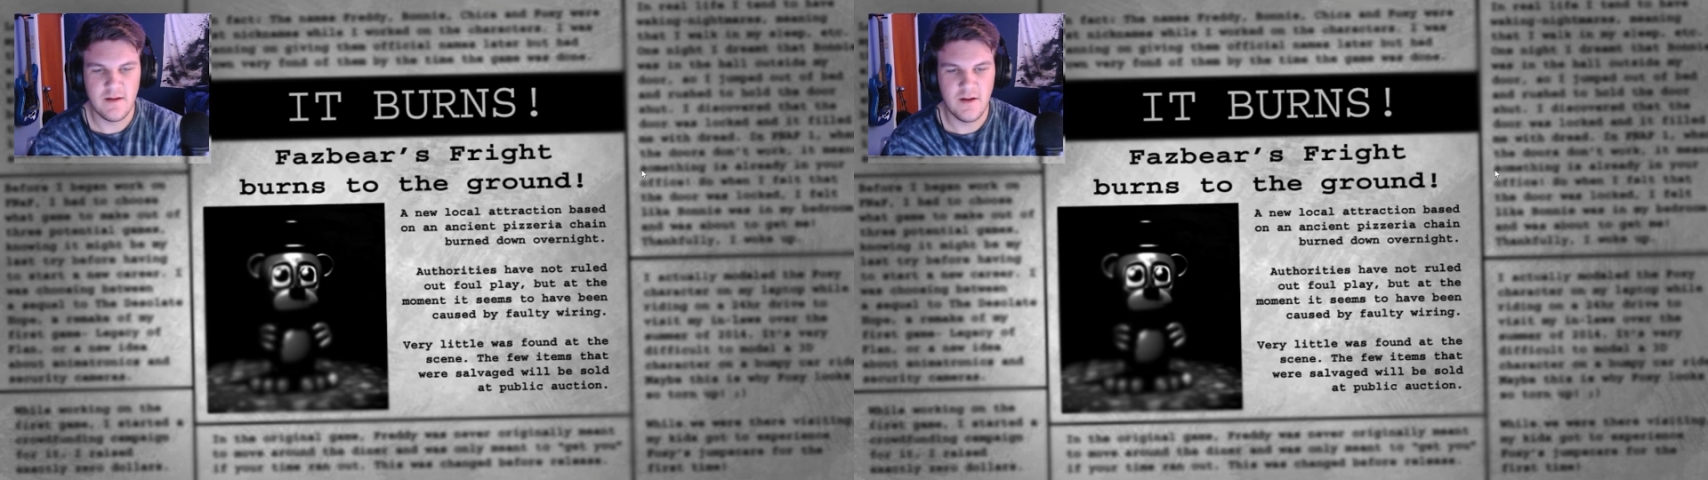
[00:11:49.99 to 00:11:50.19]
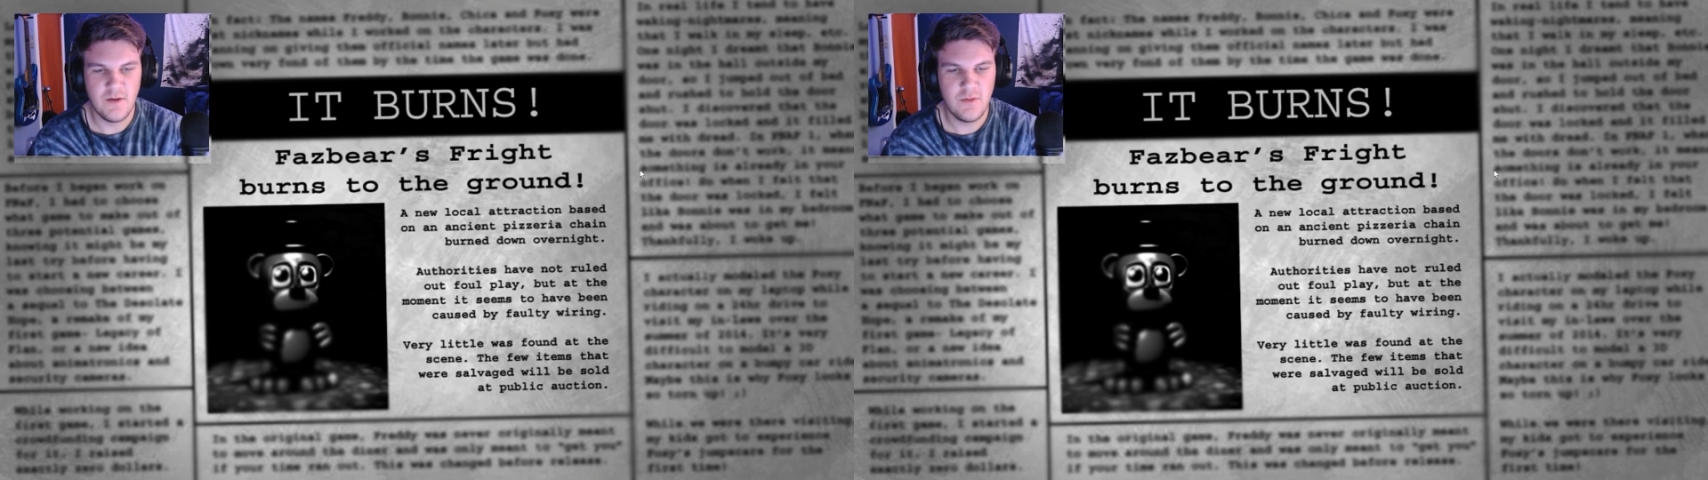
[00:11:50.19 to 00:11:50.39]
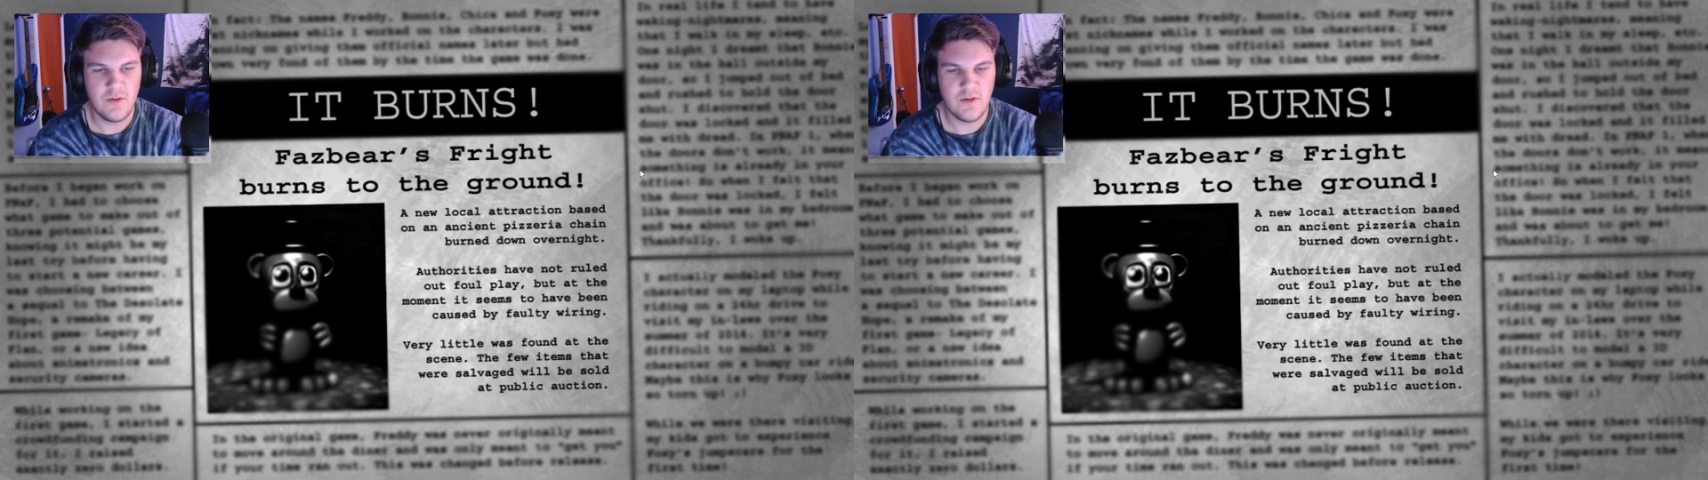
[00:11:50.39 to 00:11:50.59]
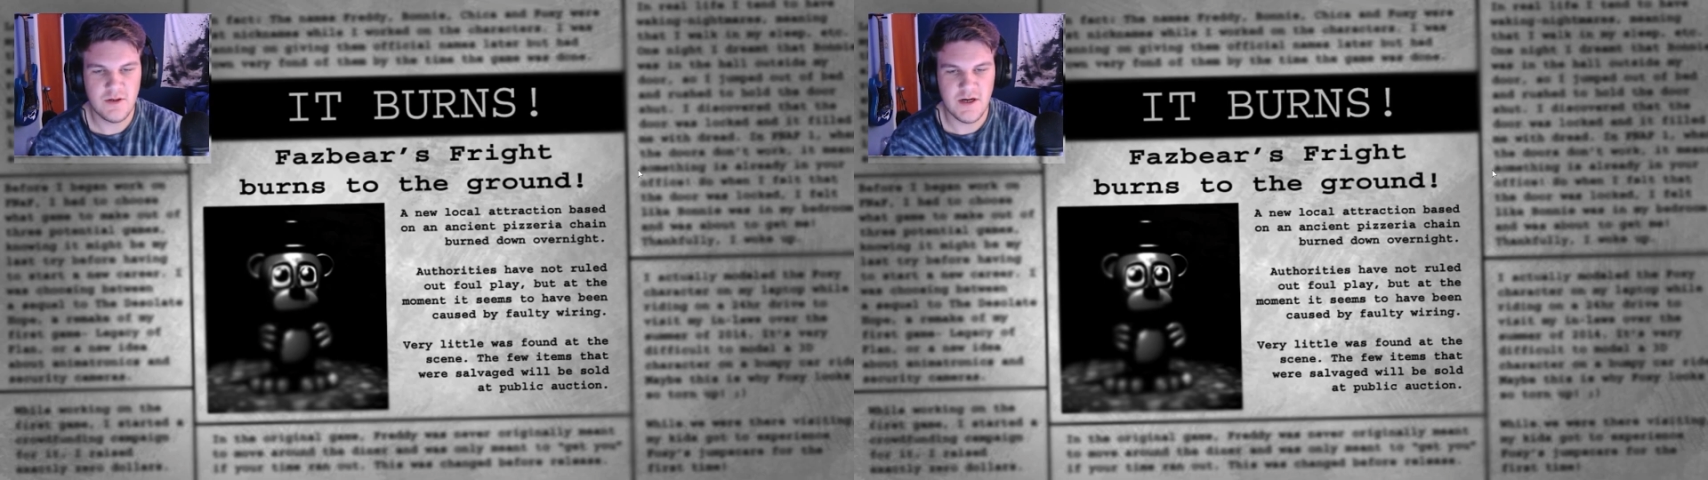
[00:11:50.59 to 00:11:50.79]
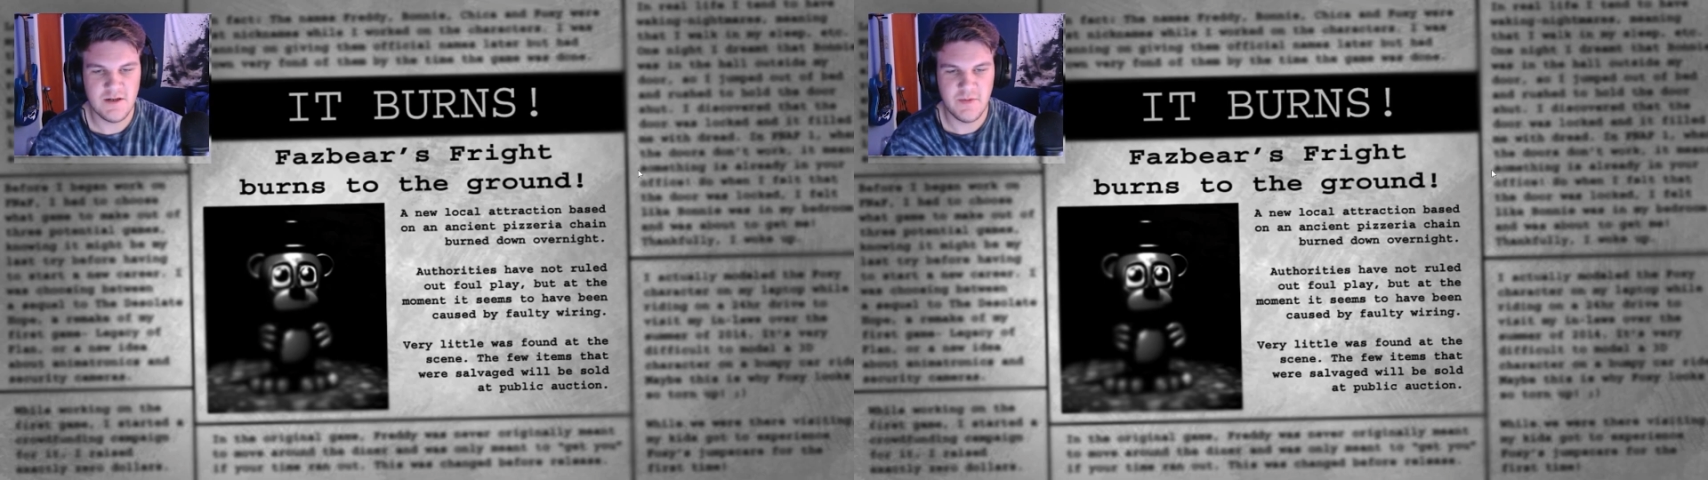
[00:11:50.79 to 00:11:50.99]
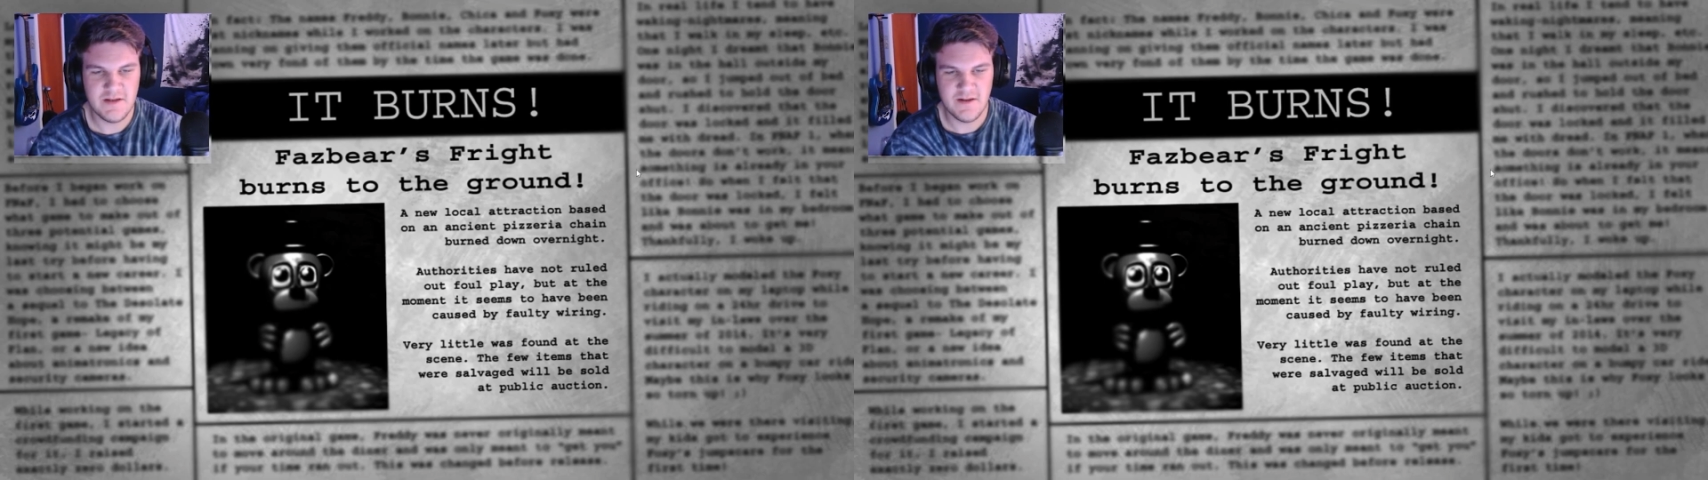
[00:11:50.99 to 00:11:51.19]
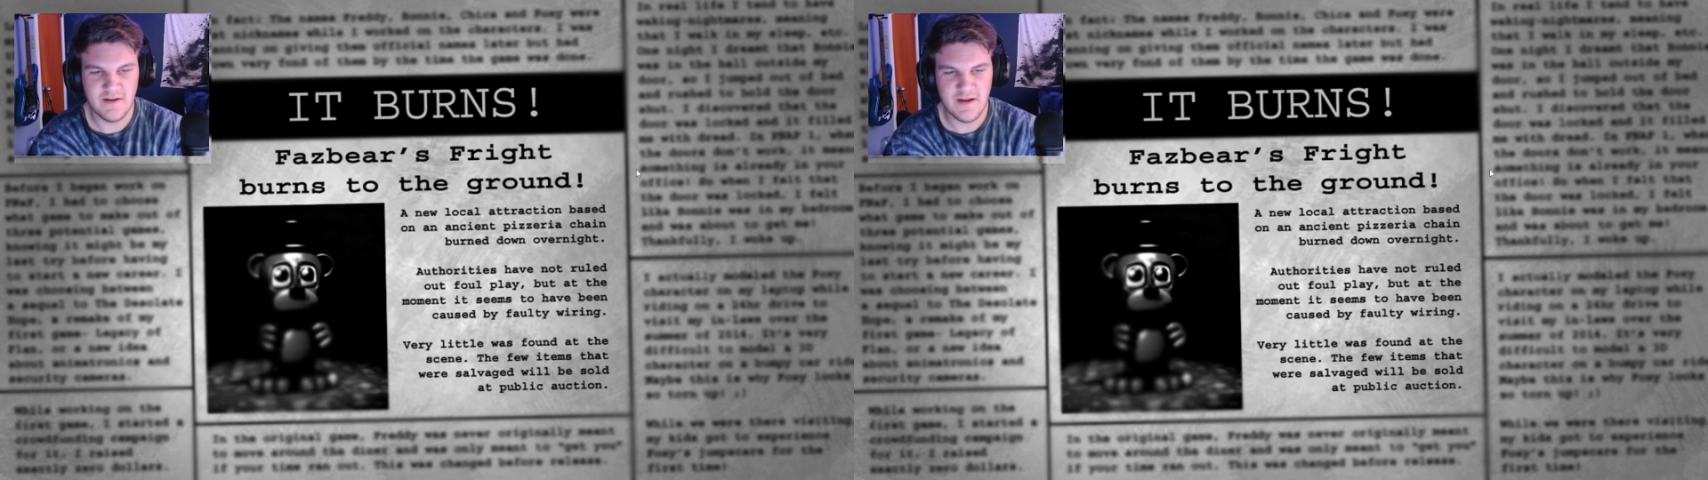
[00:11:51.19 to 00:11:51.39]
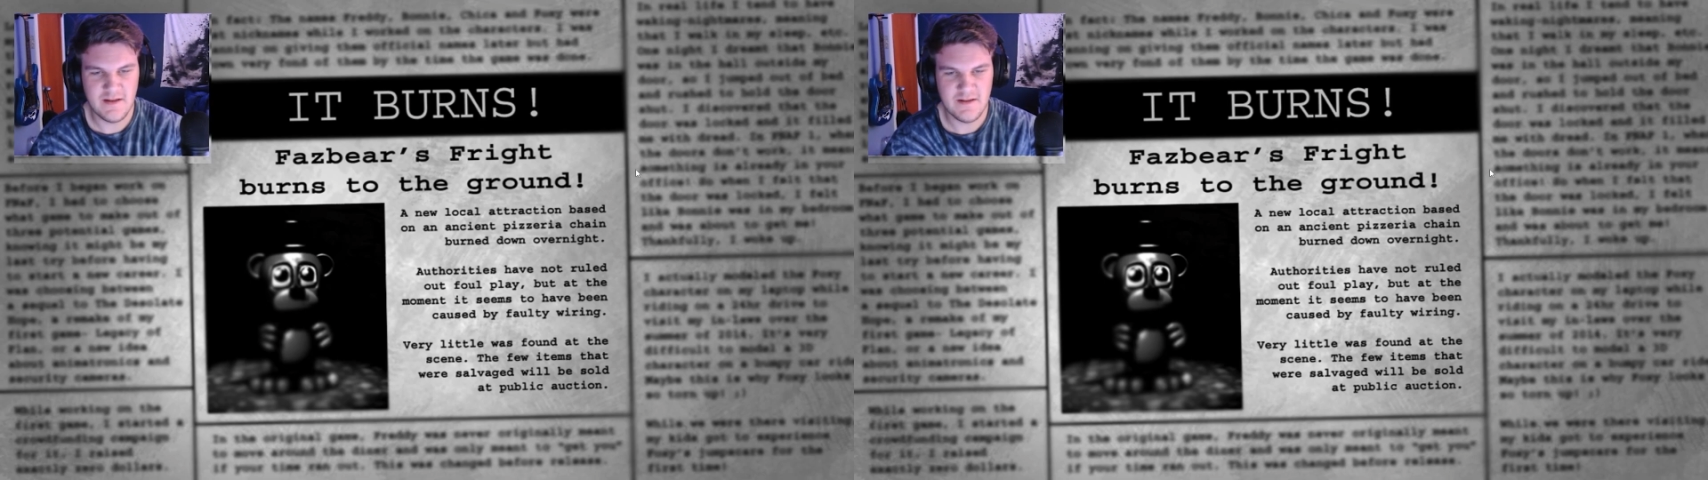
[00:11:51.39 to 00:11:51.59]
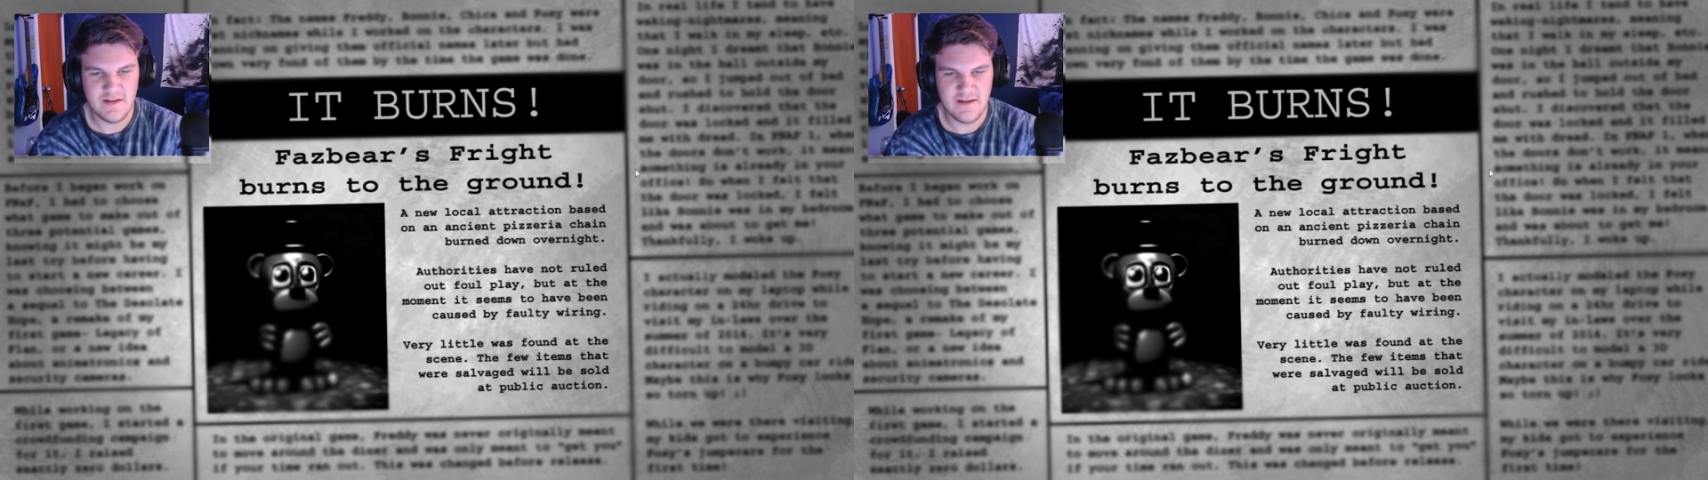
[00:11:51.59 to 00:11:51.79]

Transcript: A new local attraction based on an